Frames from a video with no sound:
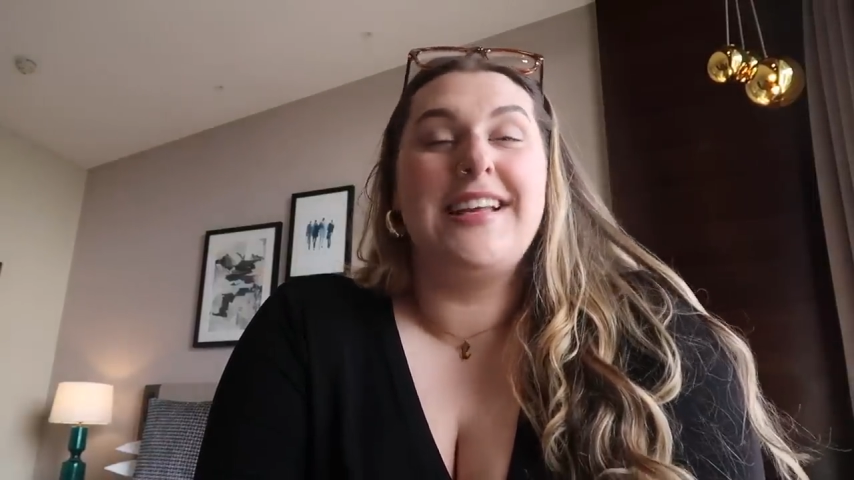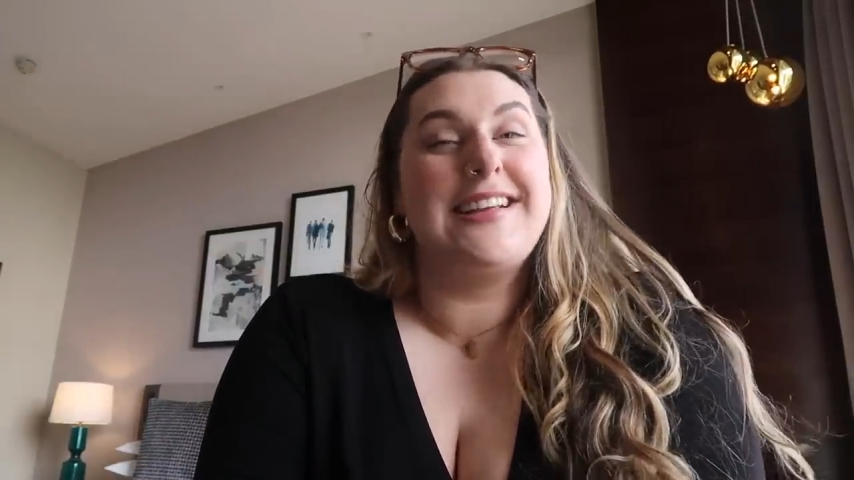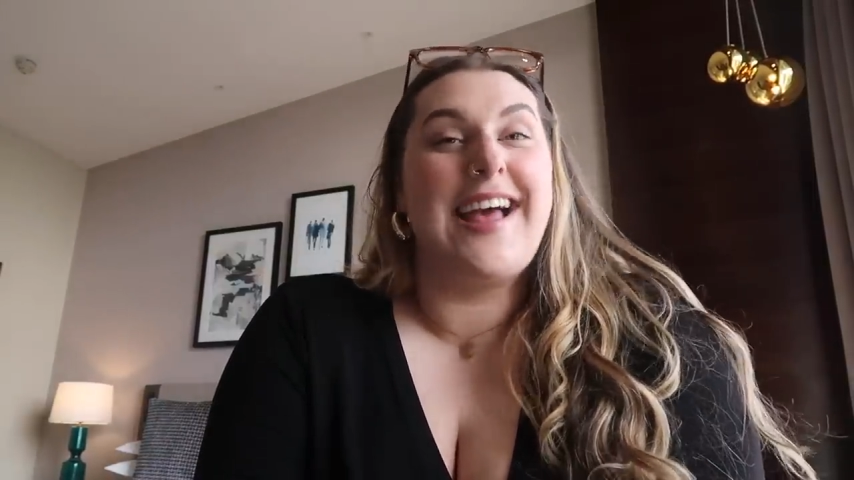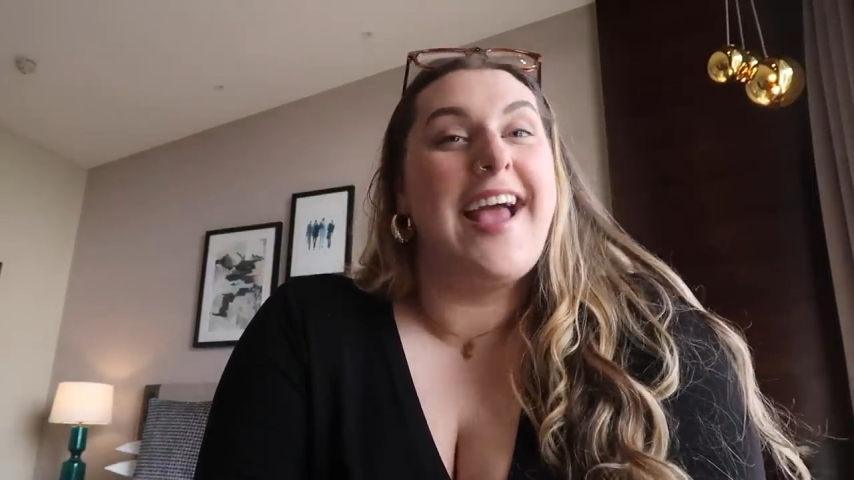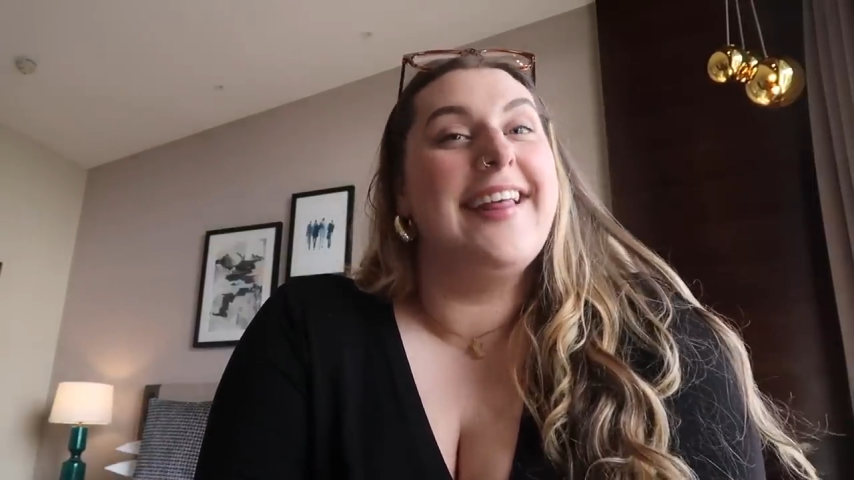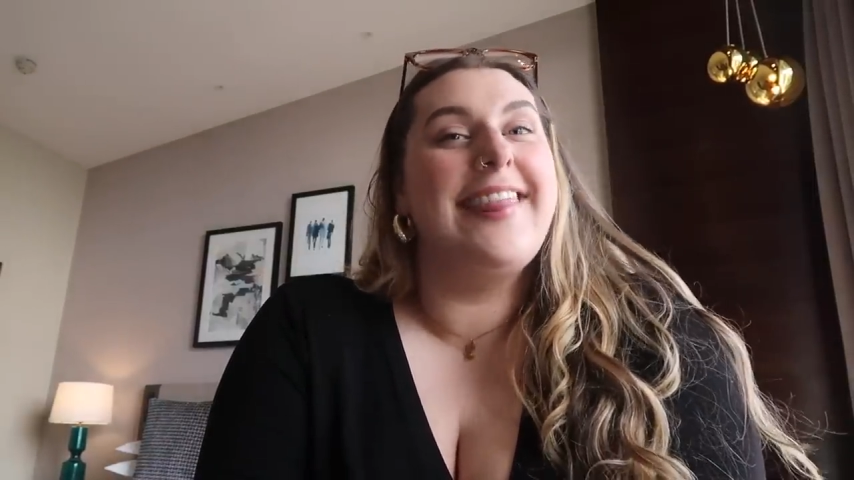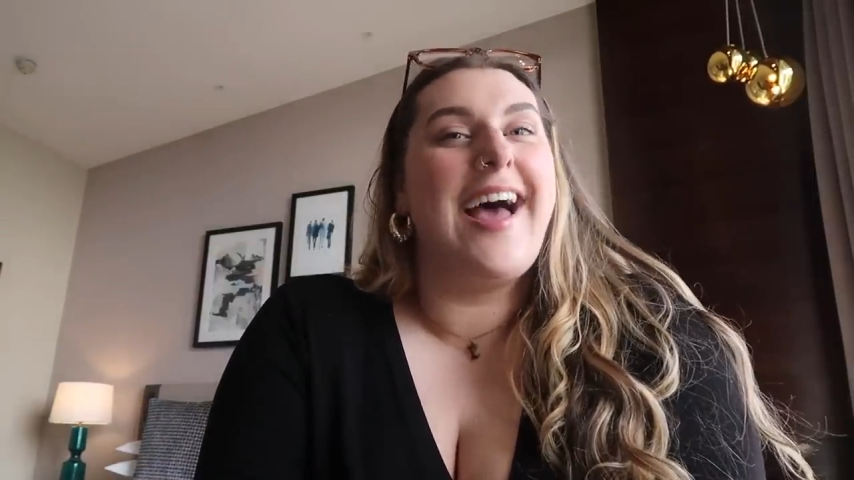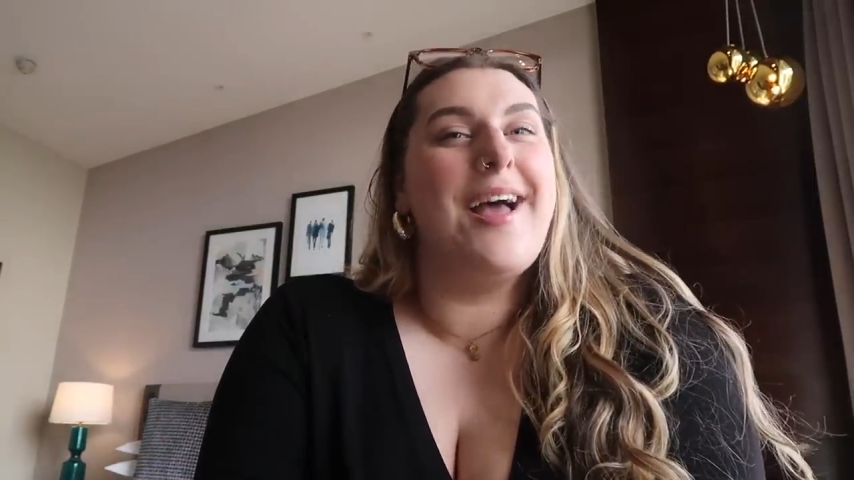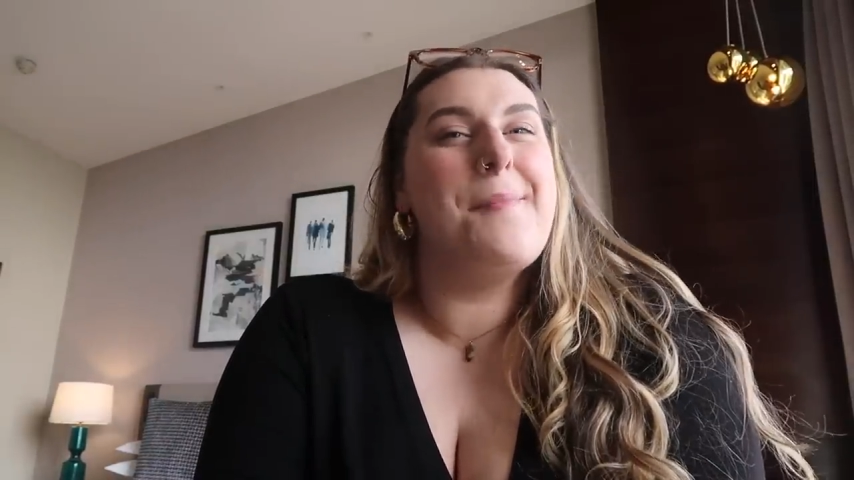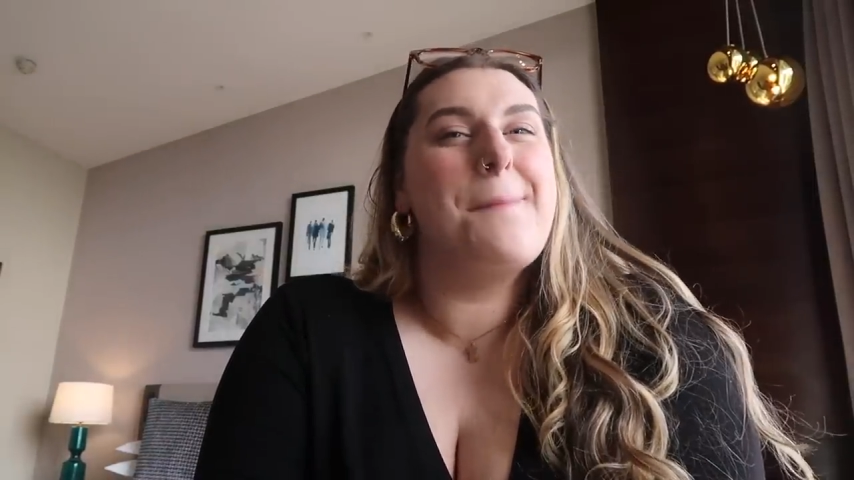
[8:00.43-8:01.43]
excited
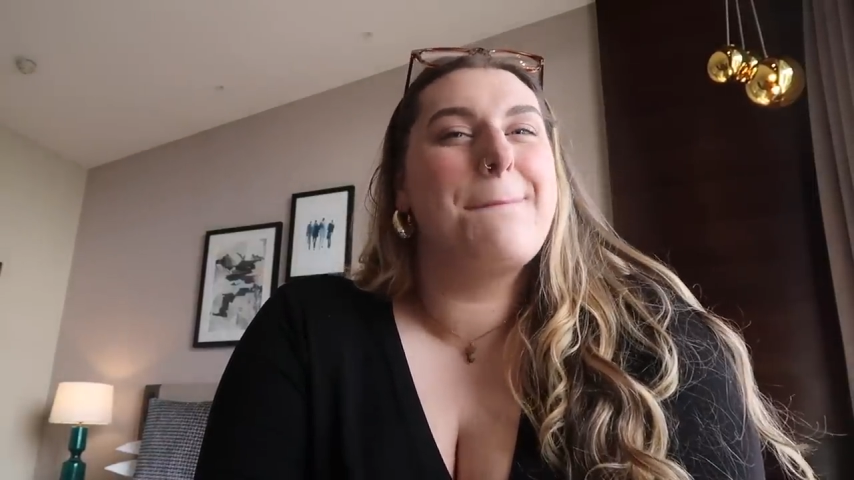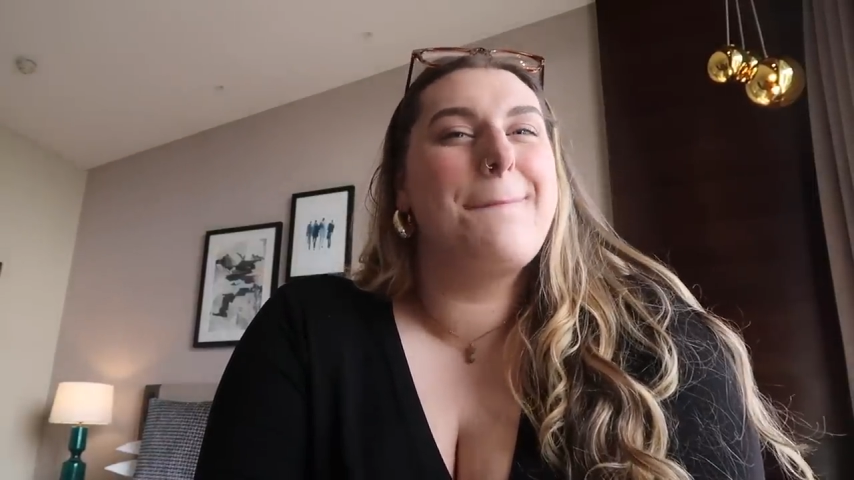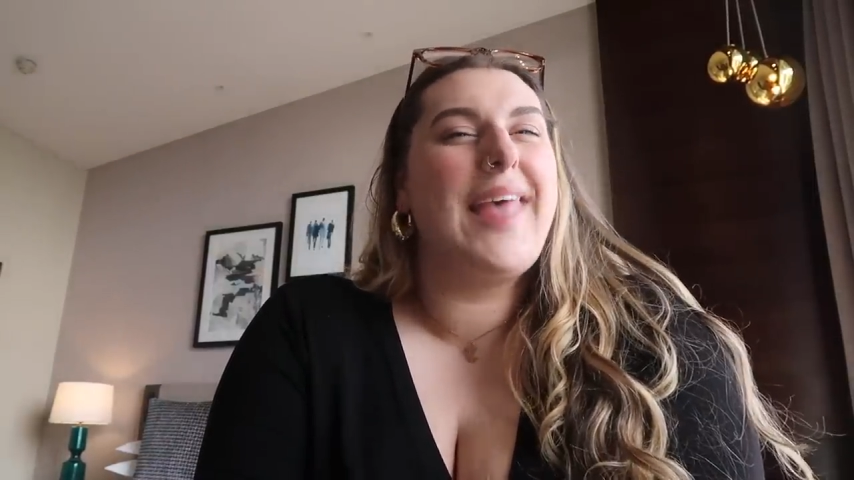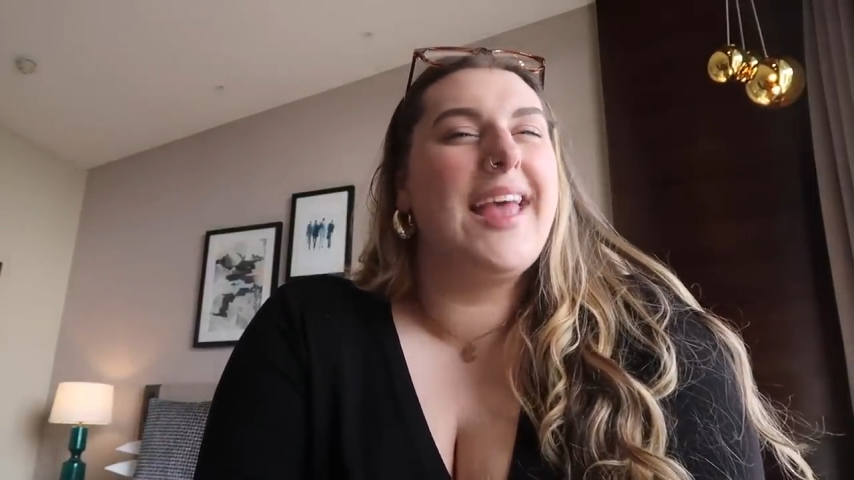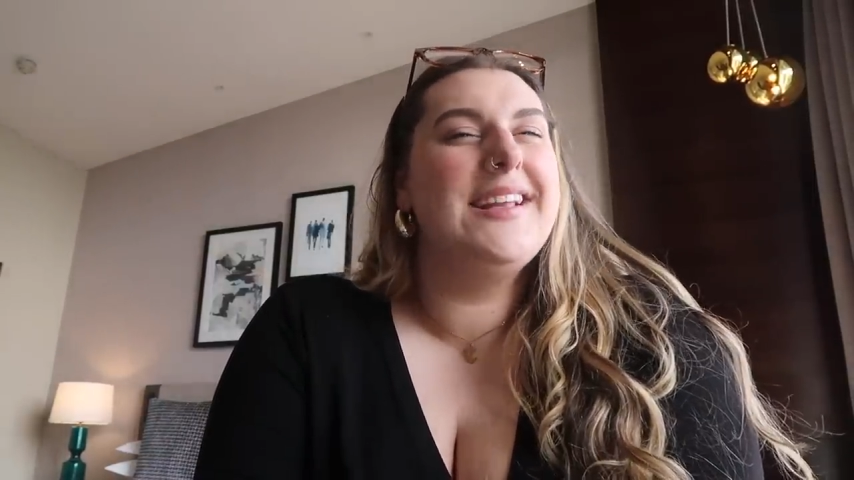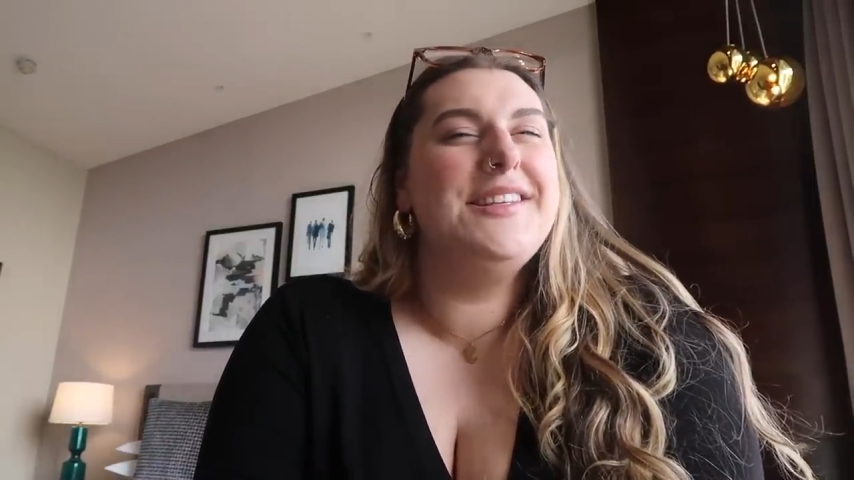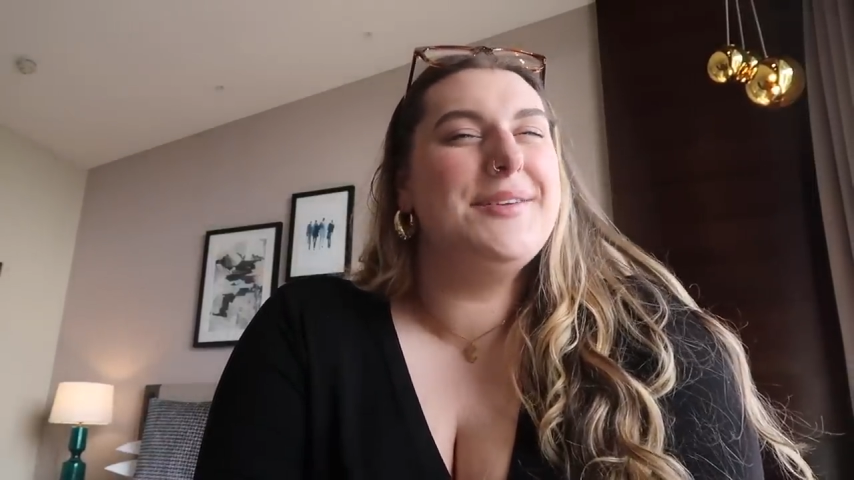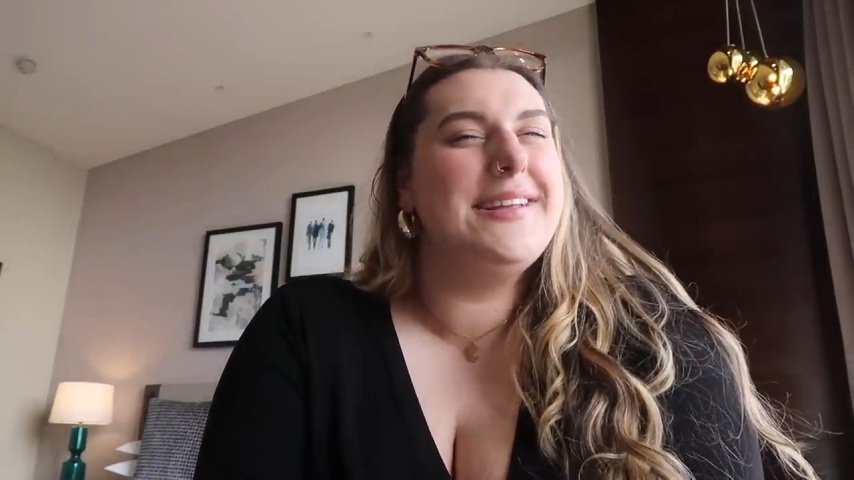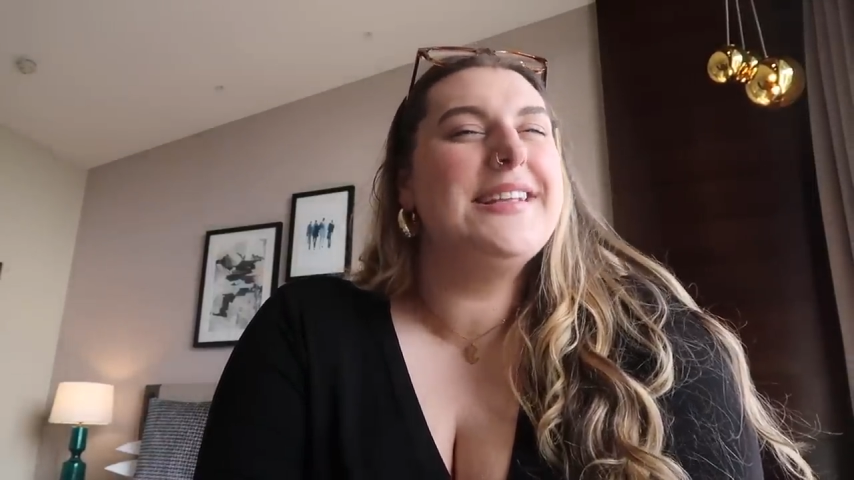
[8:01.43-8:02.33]
that I'm doing